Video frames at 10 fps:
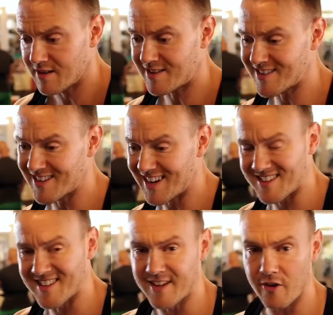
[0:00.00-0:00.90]
This isn't
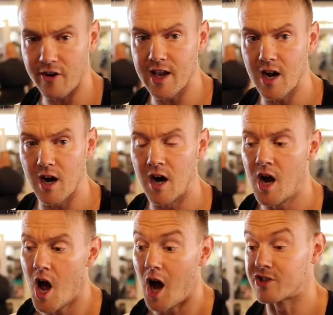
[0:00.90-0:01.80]
necessarily a
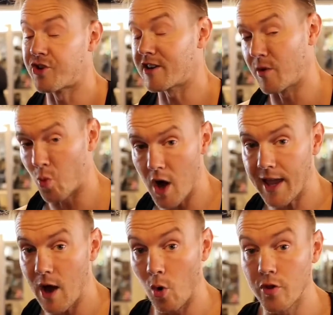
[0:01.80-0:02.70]
tricep
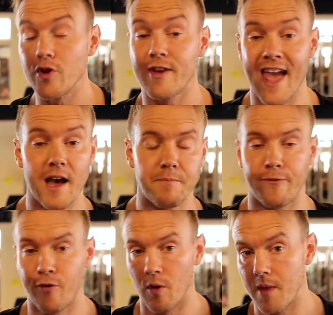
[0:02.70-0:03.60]
workout, although you can
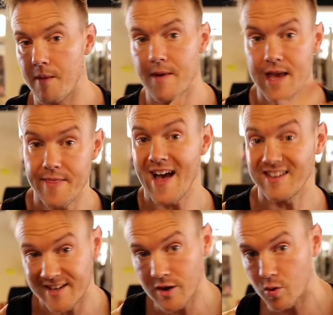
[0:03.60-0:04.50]
perform them in
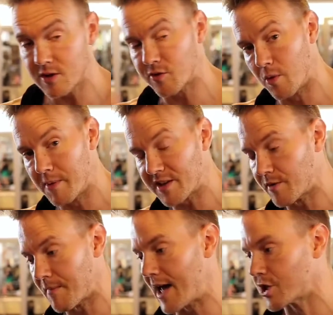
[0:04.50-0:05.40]
that sequence or
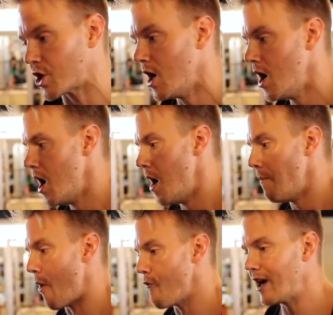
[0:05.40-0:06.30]
mix and match,
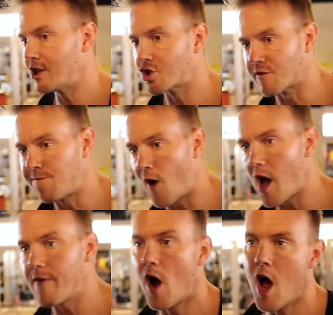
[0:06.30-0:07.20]
but really just
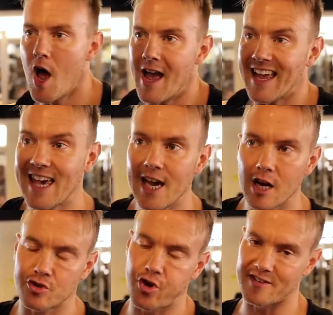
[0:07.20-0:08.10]
5
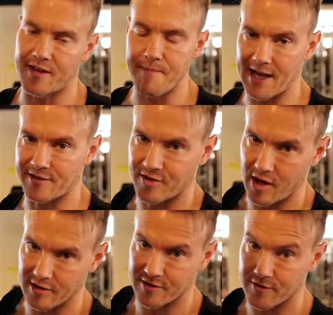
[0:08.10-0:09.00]
killer tricep
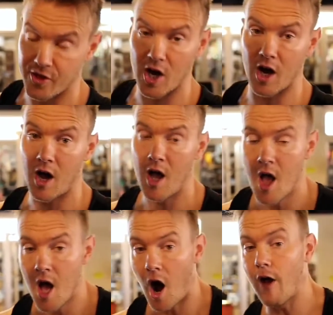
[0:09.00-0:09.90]
exercises that
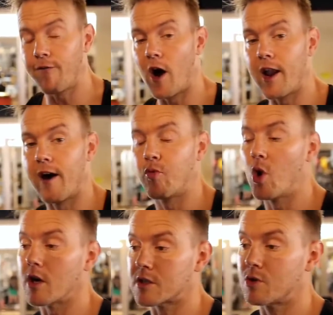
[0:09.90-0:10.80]
I find have
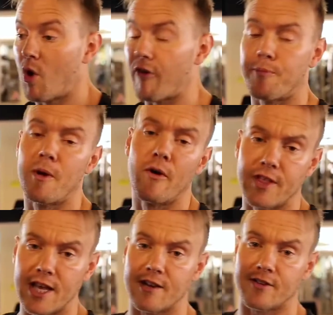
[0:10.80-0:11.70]
worked well for me
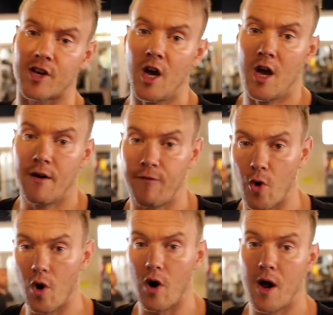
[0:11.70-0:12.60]
over the years
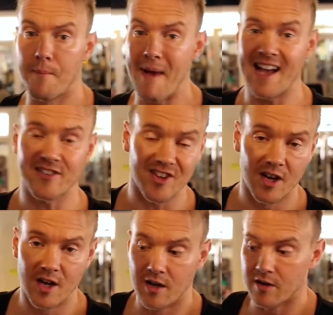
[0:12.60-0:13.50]
for
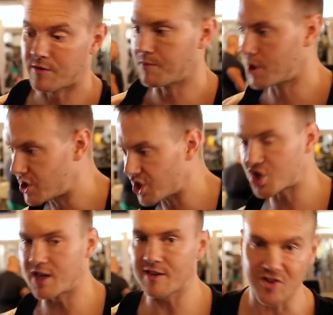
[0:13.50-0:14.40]
mass, some
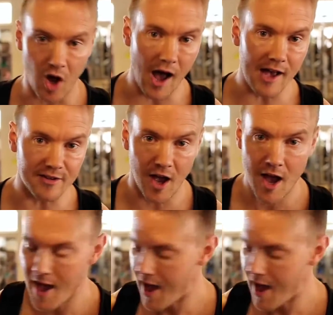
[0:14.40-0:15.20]
conditioning, size,